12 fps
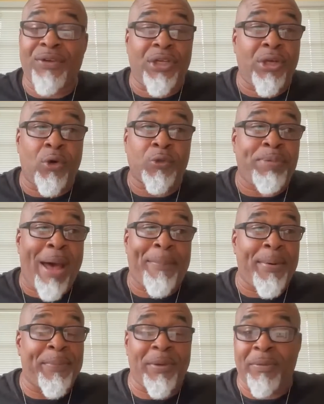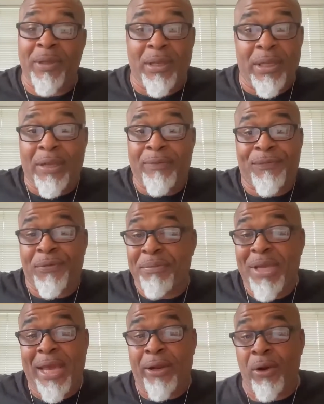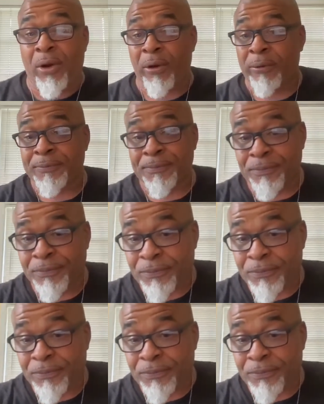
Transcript: videos pop up in, in, for me at all.